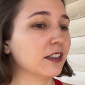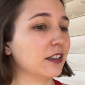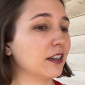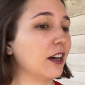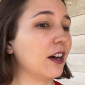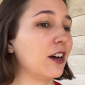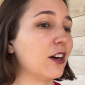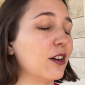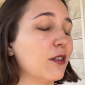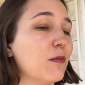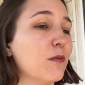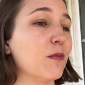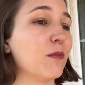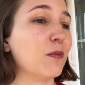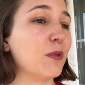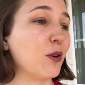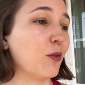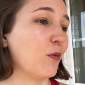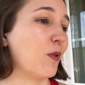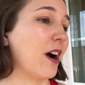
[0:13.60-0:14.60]

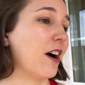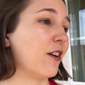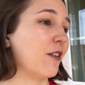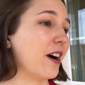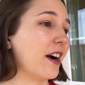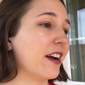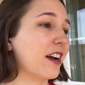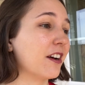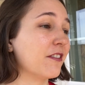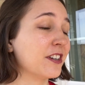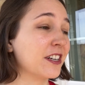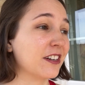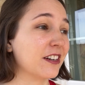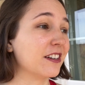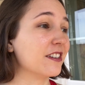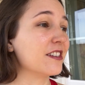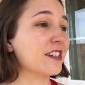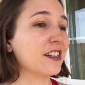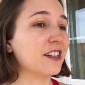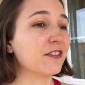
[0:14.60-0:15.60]
But wow, I haven't
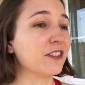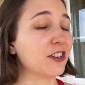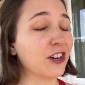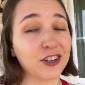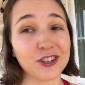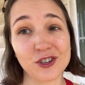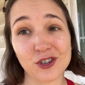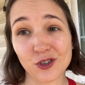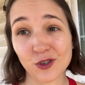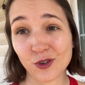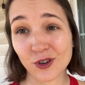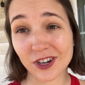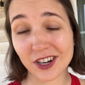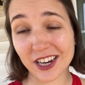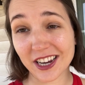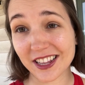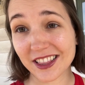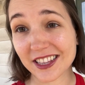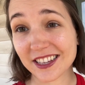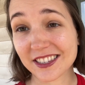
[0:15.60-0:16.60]
gotten to give a garden tour
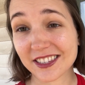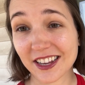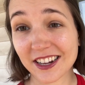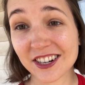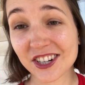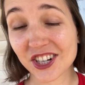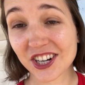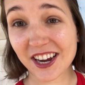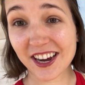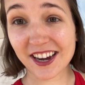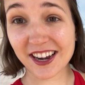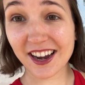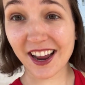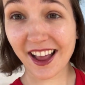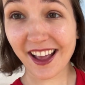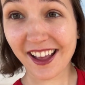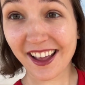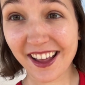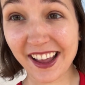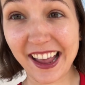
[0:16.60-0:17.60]
in the sunshine
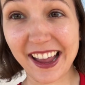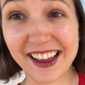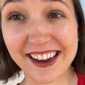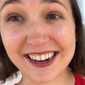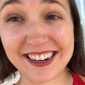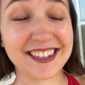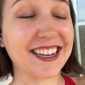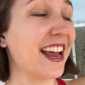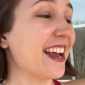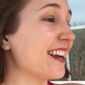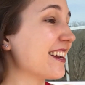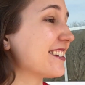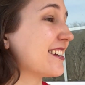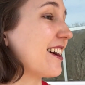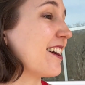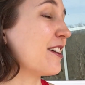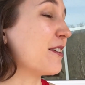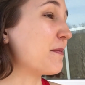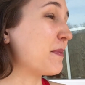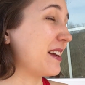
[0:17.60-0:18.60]
in a tank
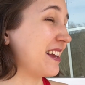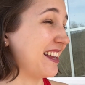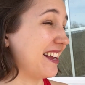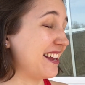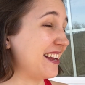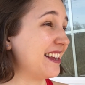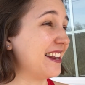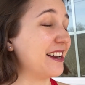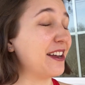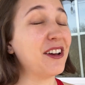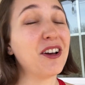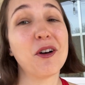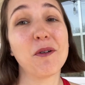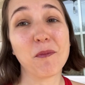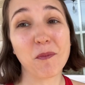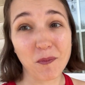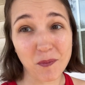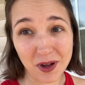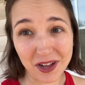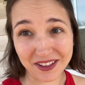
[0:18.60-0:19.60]
top in
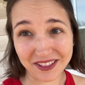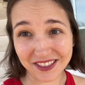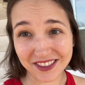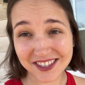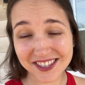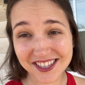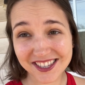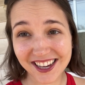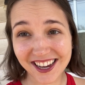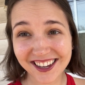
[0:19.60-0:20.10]
months.